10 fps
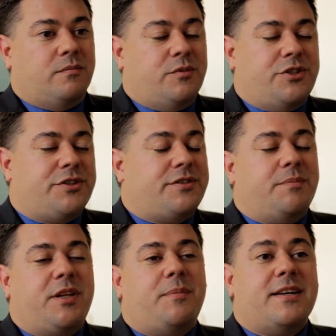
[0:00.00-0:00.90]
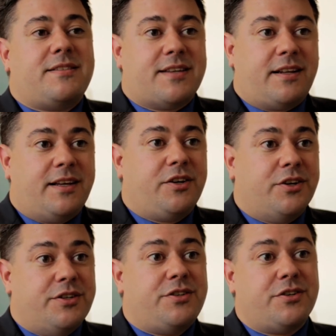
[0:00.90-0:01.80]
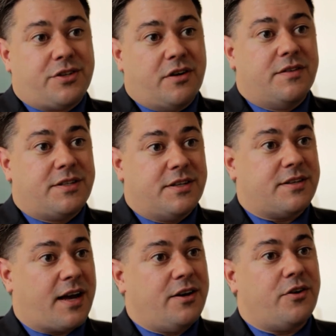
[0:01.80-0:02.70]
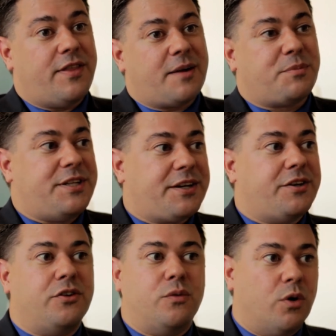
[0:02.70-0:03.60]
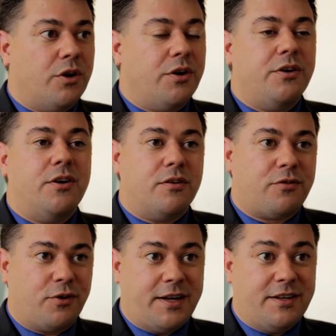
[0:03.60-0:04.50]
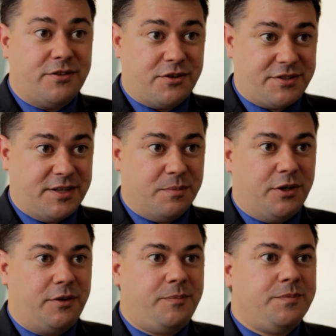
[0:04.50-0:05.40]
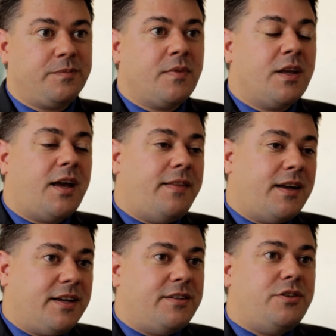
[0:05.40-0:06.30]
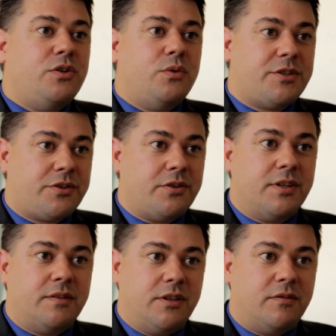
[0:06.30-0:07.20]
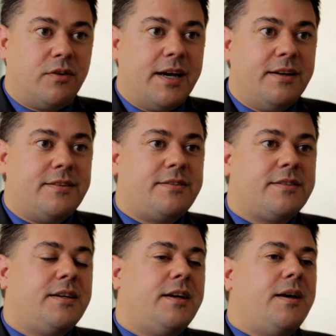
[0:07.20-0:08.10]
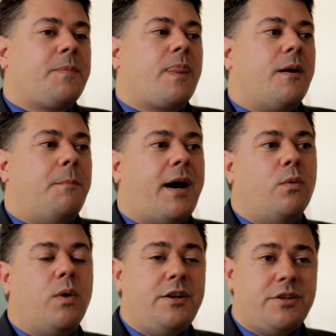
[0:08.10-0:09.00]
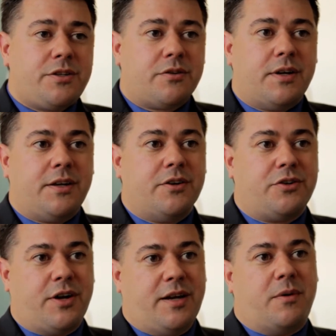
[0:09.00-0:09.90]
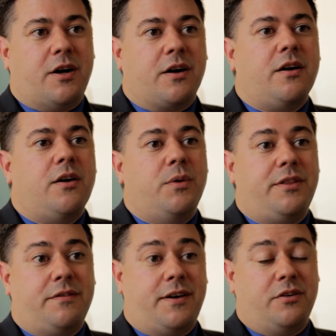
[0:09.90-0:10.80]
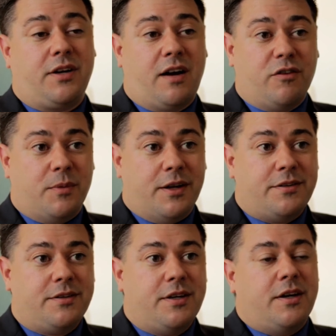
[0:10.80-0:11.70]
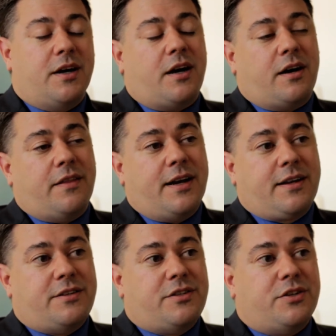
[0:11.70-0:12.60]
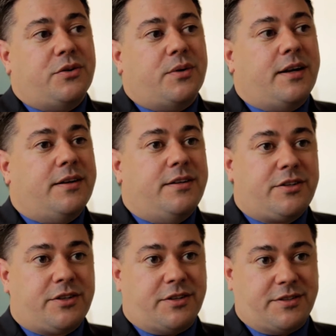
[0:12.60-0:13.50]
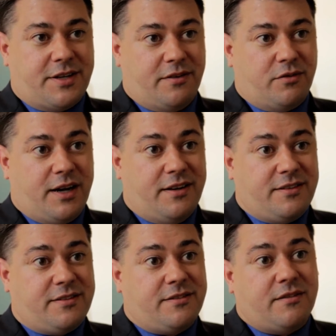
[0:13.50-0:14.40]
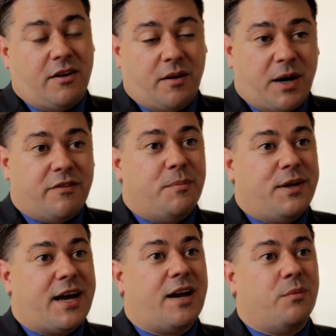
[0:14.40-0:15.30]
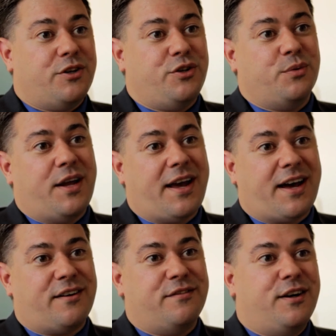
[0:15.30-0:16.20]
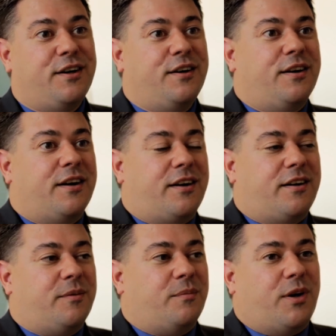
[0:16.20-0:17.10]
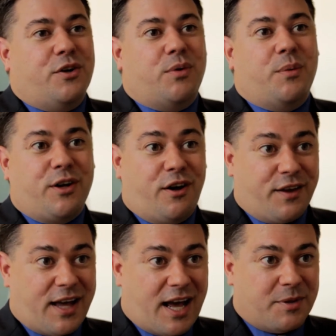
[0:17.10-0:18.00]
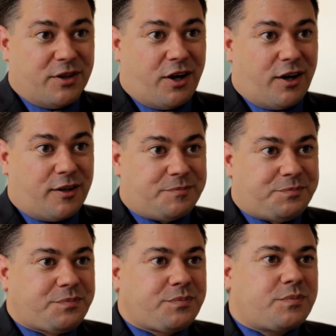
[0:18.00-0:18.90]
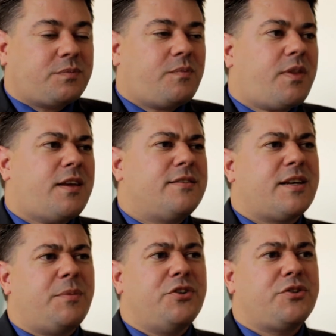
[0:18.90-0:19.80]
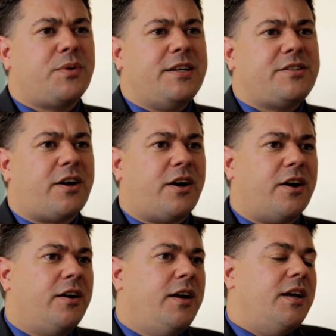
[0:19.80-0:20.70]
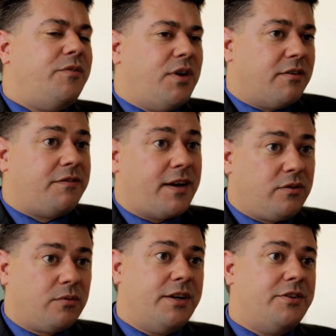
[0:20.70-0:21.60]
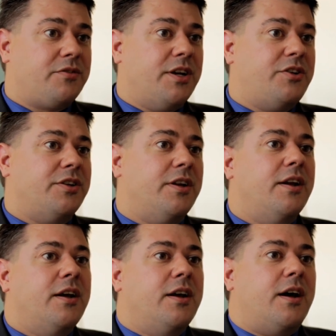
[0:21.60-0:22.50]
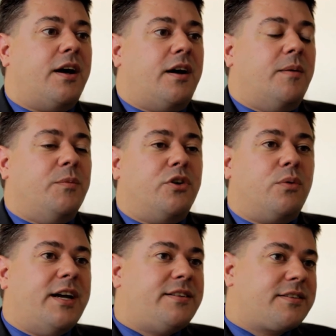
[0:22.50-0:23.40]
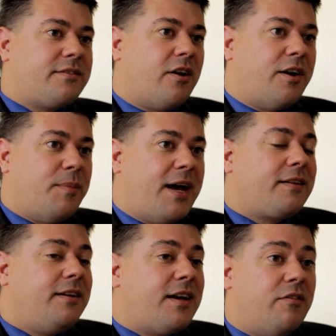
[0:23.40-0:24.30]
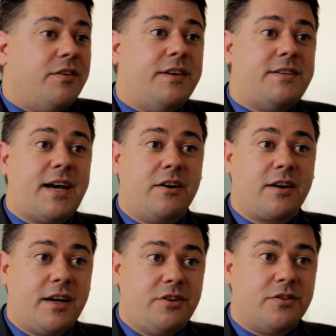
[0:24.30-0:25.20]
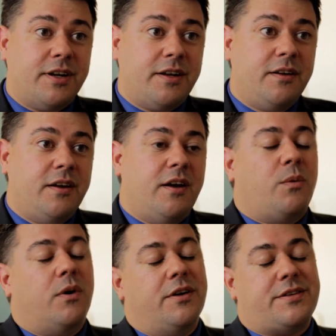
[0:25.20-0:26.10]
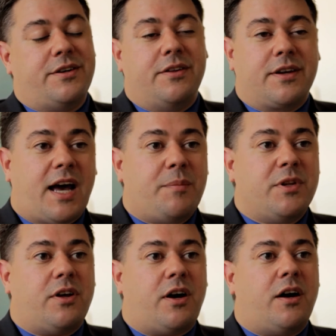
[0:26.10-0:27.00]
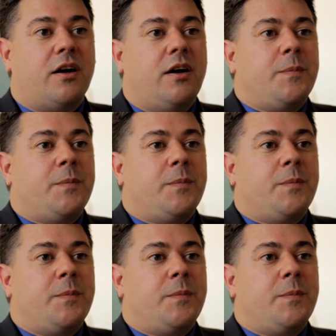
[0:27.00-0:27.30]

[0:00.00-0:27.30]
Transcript: just simply by selling goods or services under that particular word or phrase or symbol. And that gets you a certain level of rights. By registering your trademark with the federal government, that gets you an additional set of rights above and beyond what you would have under what we call the common law. Some of those rights are, if you have a federal registration, your rights automatically cover the entire country, whereas under the common law,